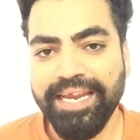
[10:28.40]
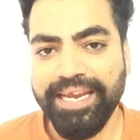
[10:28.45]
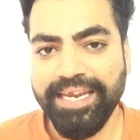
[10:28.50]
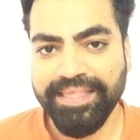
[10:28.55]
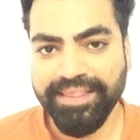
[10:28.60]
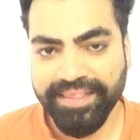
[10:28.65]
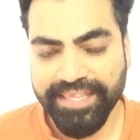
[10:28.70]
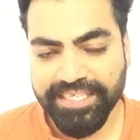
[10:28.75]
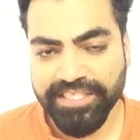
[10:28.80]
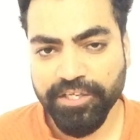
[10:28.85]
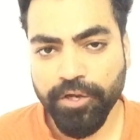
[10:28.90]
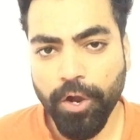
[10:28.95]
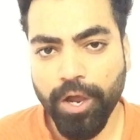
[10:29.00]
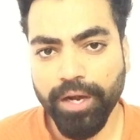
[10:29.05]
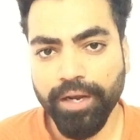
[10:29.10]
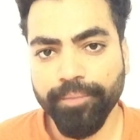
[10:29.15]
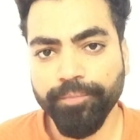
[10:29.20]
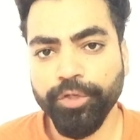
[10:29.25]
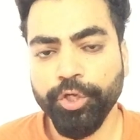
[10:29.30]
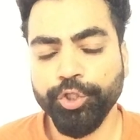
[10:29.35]
In this
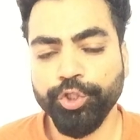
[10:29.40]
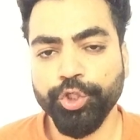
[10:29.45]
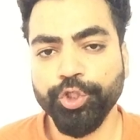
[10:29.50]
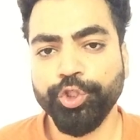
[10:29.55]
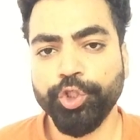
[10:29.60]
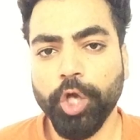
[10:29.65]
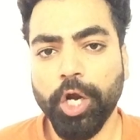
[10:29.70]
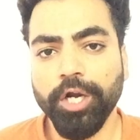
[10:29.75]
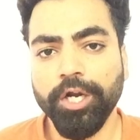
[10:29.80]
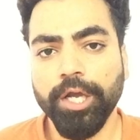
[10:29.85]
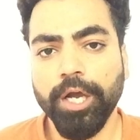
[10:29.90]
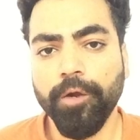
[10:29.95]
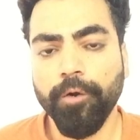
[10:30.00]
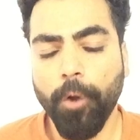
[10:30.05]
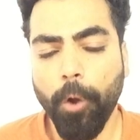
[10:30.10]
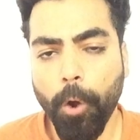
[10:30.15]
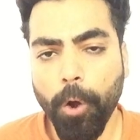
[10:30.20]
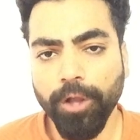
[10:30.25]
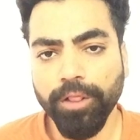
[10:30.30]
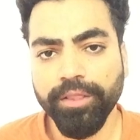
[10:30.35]
column, you should jot
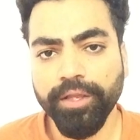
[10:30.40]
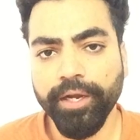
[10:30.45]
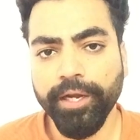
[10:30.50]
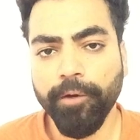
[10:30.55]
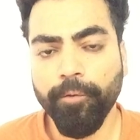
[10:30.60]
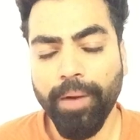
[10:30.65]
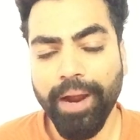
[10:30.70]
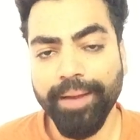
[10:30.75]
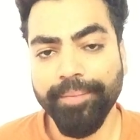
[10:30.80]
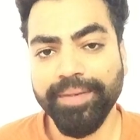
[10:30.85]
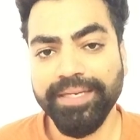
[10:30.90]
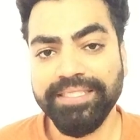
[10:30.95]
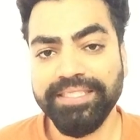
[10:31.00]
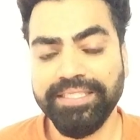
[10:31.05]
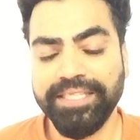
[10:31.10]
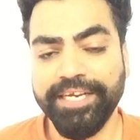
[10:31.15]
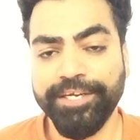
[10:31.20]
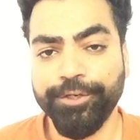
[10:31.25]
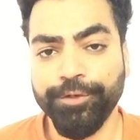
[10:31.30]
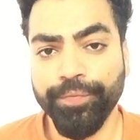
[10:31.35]
down all the requirements
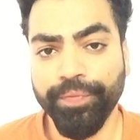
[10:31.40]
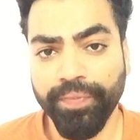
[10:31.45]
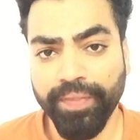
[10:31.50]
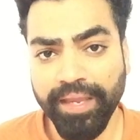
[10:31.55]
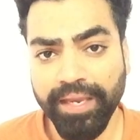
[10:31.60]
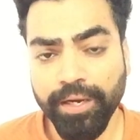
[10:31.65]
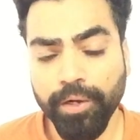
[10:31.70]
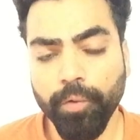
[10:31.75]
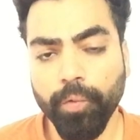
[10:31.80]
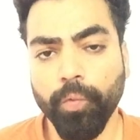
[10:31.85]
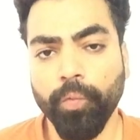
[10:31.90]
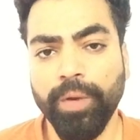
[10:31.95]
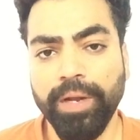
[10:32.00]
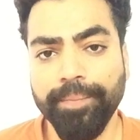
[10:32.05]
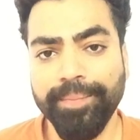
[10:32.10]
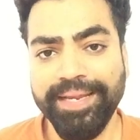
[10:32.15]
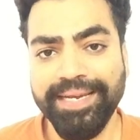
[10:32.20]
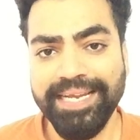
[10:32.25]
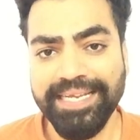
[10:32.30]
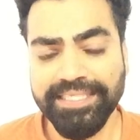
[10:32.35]
that you think
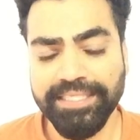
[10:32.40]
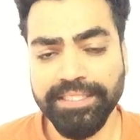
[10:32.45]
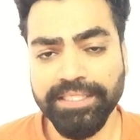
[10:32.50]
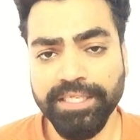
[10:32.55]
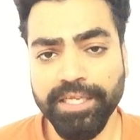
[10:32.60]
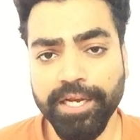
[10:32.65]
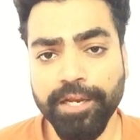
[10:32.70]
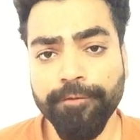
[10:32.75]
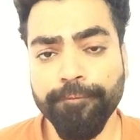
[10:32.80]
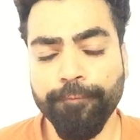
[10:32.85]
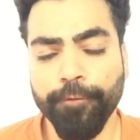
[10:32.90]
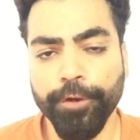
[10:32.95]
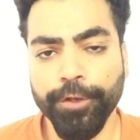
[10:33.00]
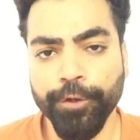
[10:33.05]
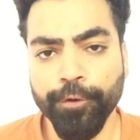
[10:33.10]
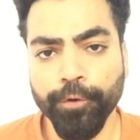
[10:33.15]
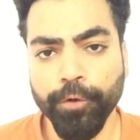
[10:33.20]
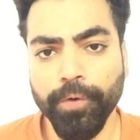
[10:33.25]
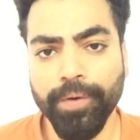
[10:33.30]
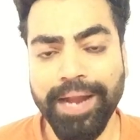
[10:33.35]
will be necessary for
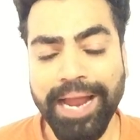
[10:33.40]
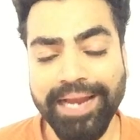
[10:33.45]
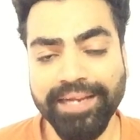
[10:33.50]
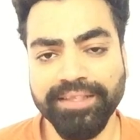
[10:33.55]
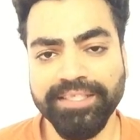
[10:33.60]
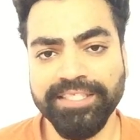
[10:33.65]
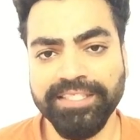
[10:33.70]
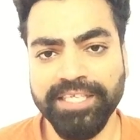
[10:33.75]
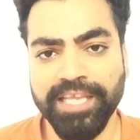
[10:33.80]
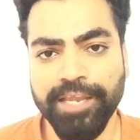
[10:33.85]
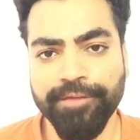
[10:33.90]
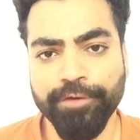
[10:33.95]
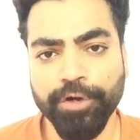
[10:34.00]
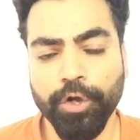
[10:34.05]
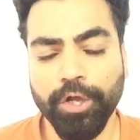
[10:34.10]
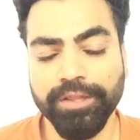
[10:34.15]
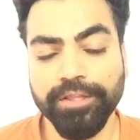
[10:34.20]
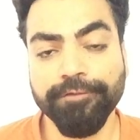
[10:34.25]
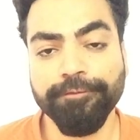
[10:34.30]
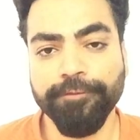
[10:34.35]
you to rank this keyword
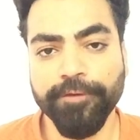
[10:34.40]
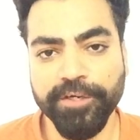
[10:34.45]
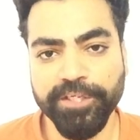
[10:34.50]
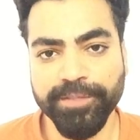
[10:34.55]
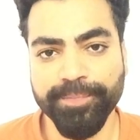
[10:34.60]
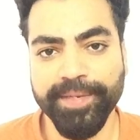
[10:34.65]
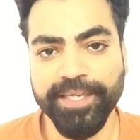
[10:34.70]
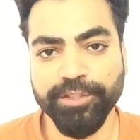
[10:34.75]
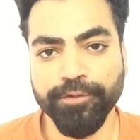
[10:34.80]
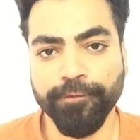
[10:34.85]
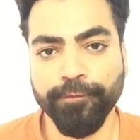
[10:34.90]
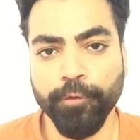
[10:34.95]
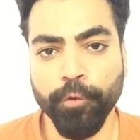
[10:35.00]
on the first page of